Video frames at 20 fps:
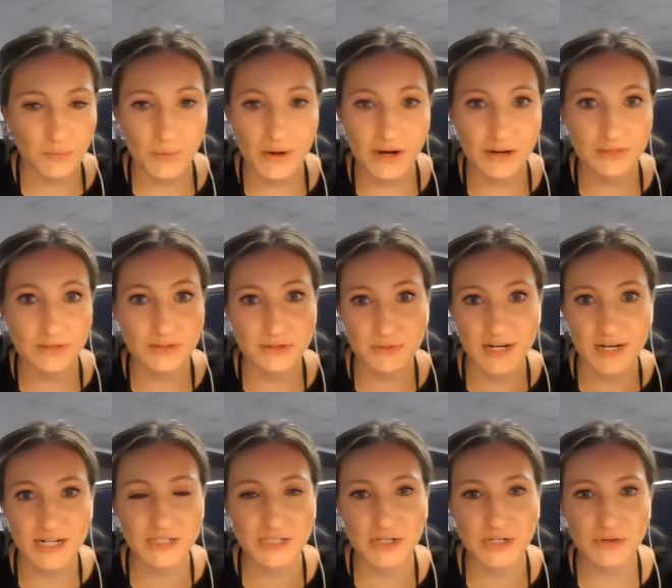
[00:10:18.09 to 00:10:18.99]
where the
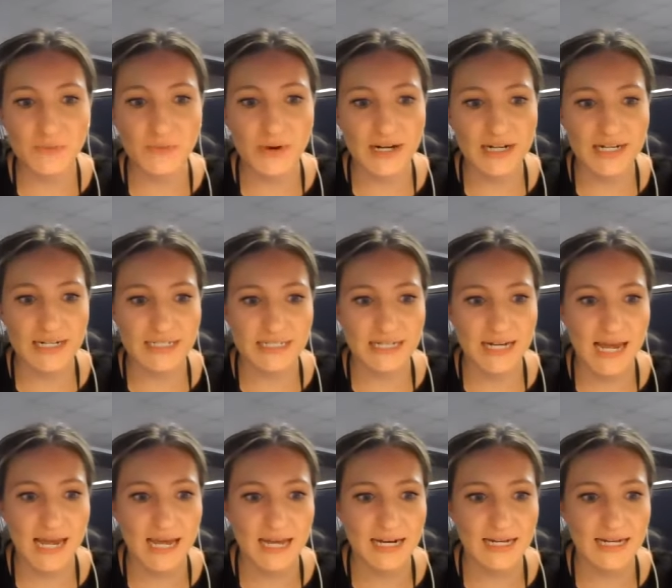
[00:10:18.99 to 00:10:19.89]
direction you wanted it to
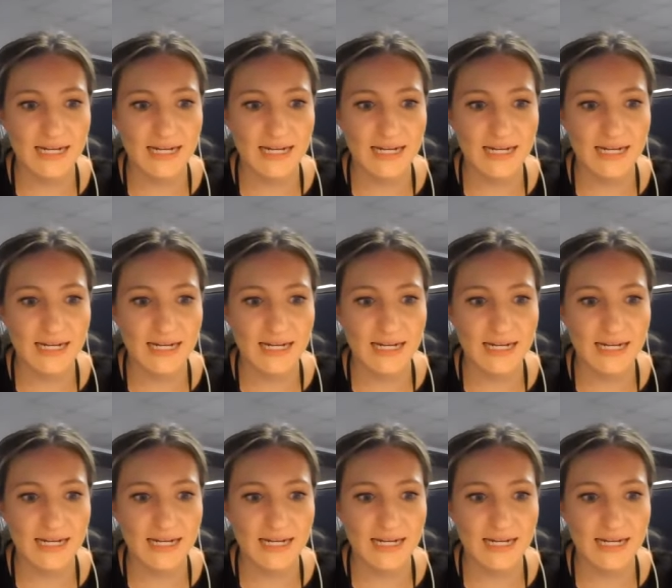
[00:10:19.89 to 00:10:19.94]
head.